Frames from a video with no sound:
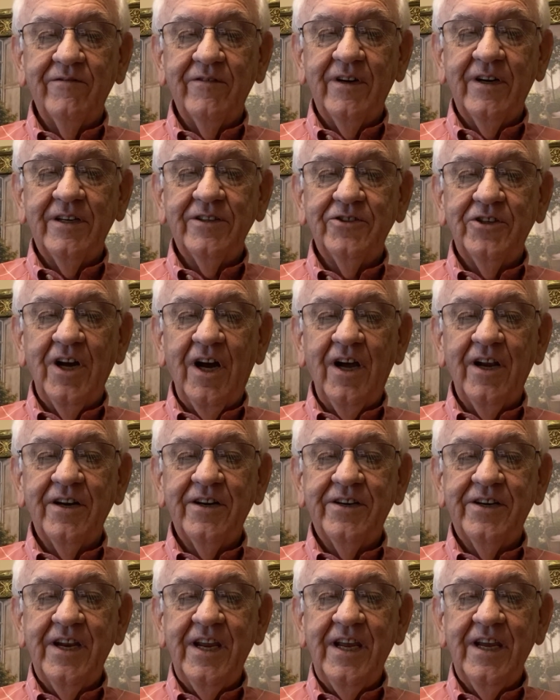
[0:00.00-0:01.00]
of uh,
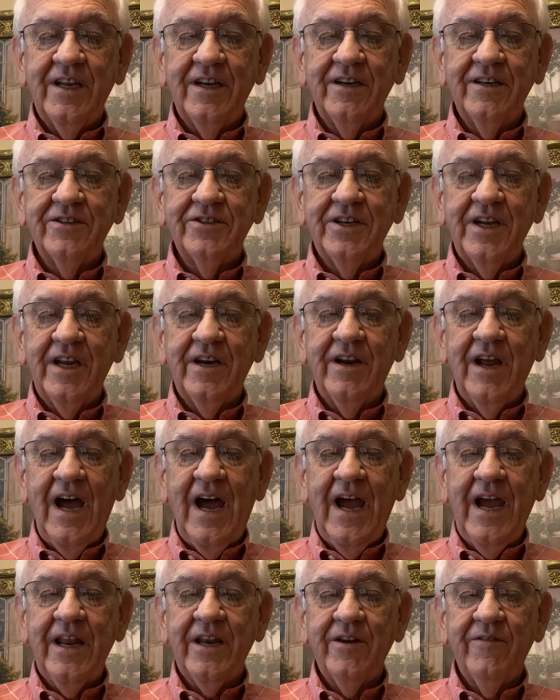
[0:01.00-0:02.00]
John 10 said,
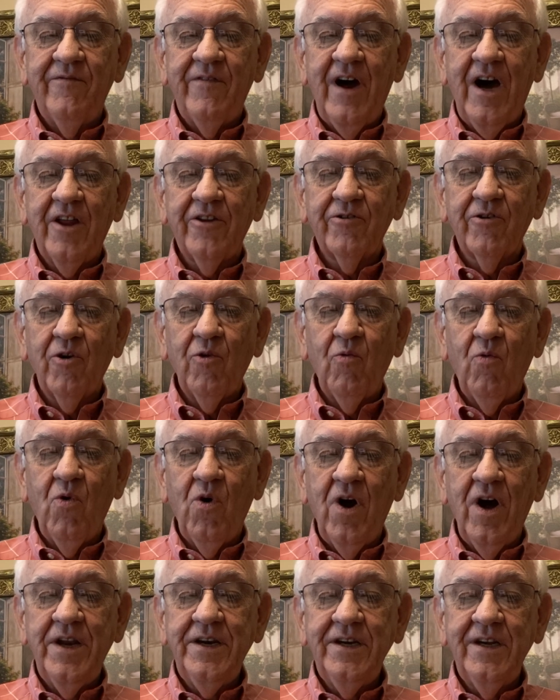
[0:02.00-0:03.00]
I and the Father are
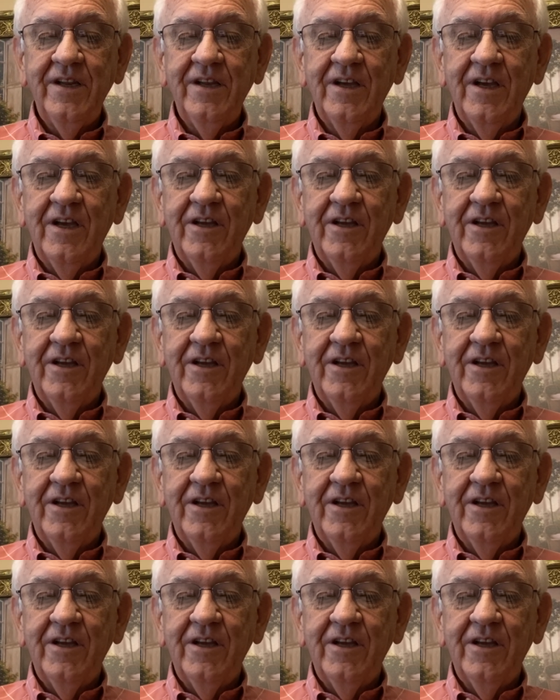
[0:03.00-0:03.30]
one.